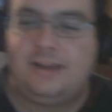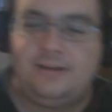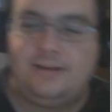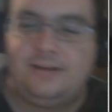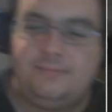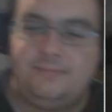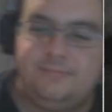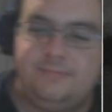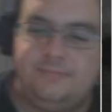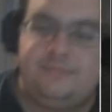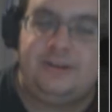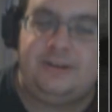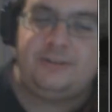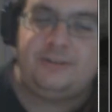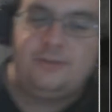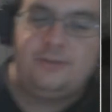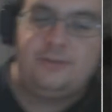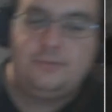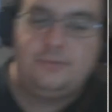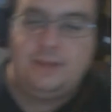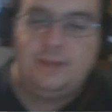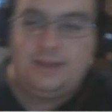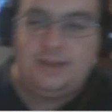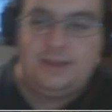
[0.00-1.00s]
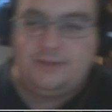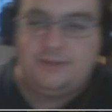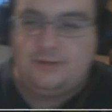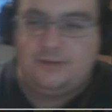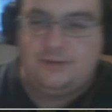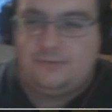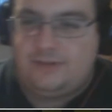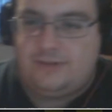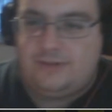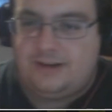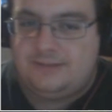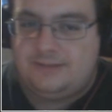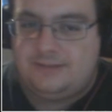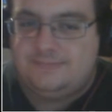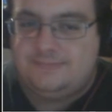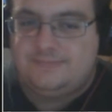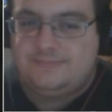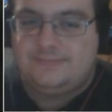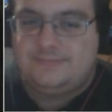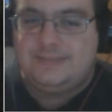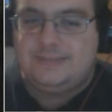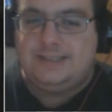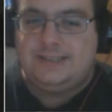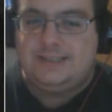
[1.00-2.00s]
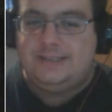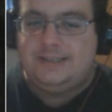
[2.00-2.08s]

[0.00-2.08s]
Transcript: But yeah, feats good man so far.